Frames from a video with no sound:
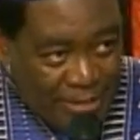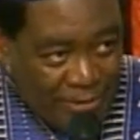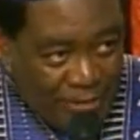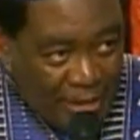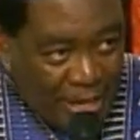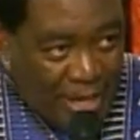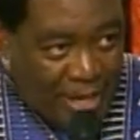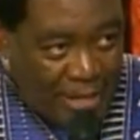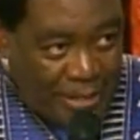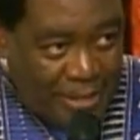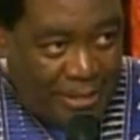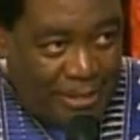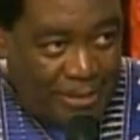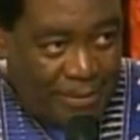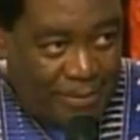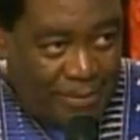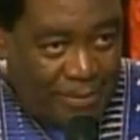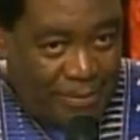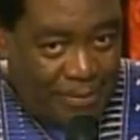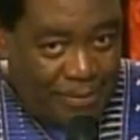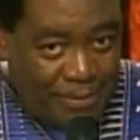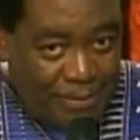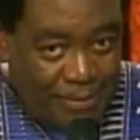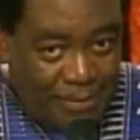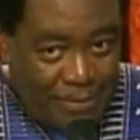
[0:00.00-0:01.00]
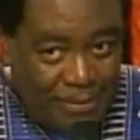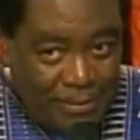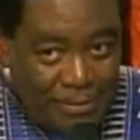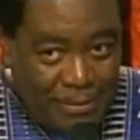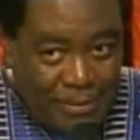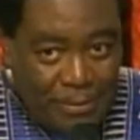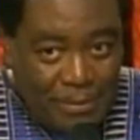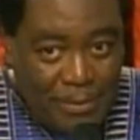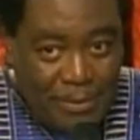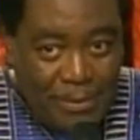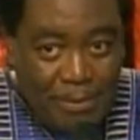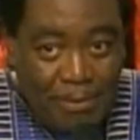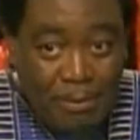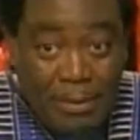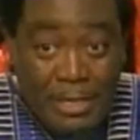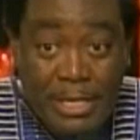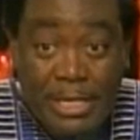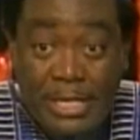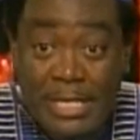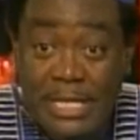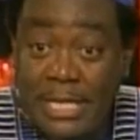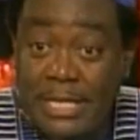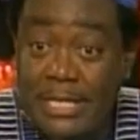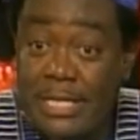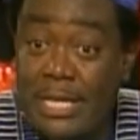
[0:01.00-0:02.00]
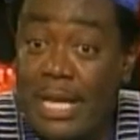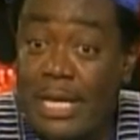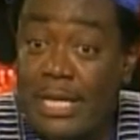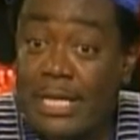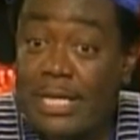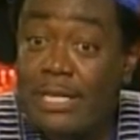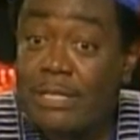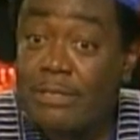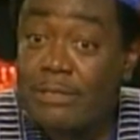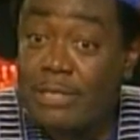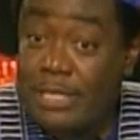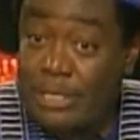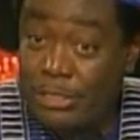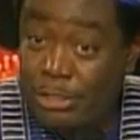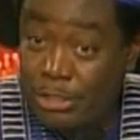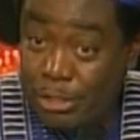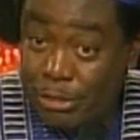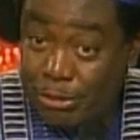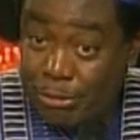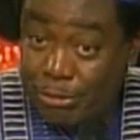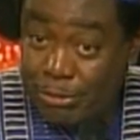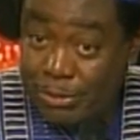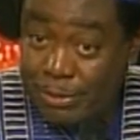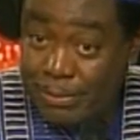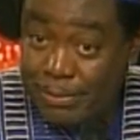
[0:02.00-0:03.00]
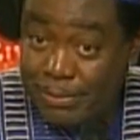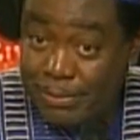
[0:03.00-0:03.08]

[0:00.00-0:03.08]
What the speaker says: father. But he did not kill their children.